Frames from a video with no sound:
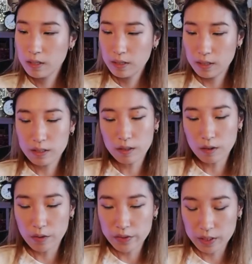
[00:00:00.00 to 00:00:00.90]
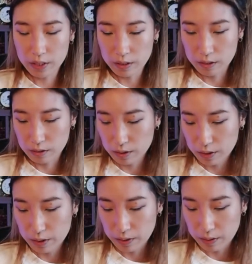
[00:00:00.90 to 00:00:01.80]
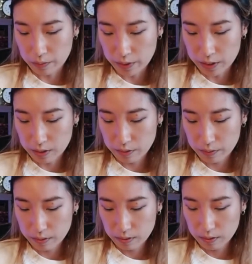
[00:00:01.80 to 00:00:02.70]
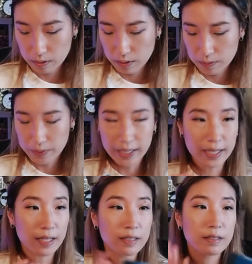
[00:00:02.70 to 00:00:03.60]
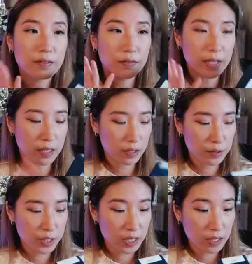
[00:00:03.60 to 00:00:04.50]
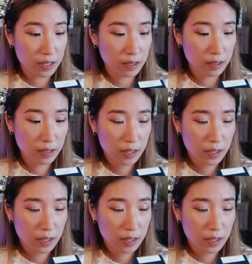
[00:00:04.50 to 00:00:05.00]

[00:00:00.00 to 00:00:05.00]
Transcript: It's uh, obviously a Korean brand, but I got face lotion.